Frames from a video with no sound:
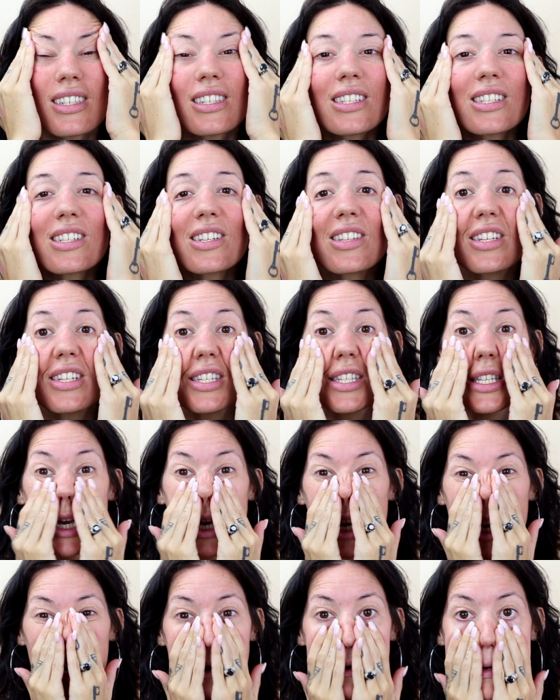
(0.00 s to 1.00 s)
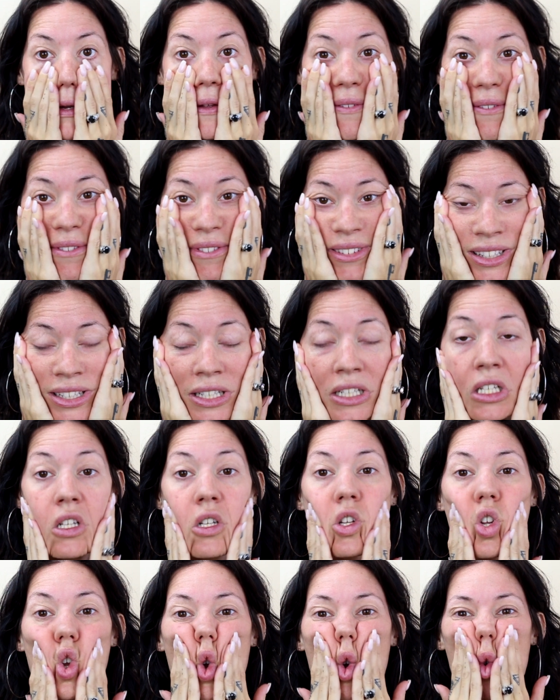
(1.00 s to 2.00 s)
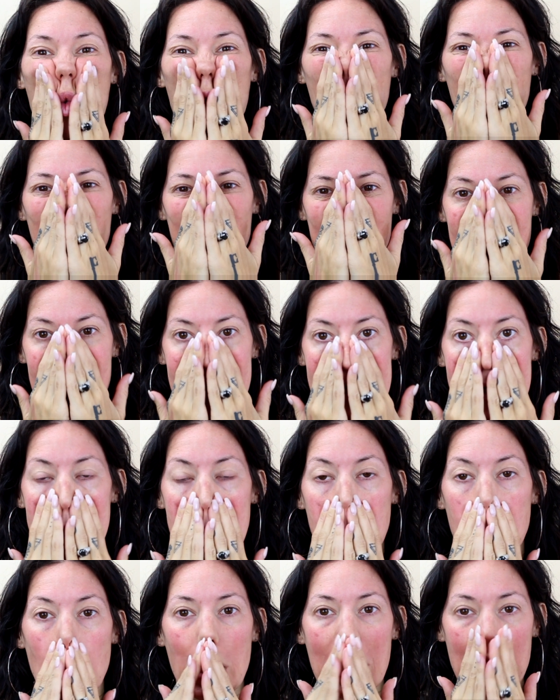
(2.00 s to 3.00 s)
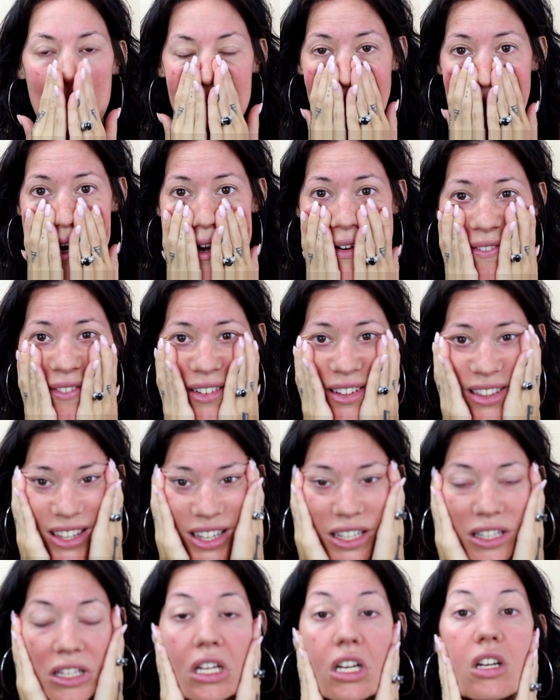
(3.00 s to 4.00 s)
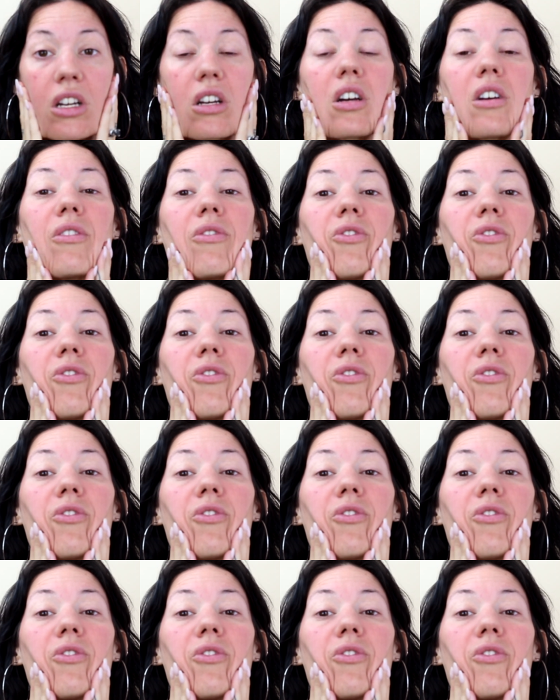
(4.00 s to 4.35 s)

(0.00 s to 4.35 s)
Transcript: to the skin, which just makes everything look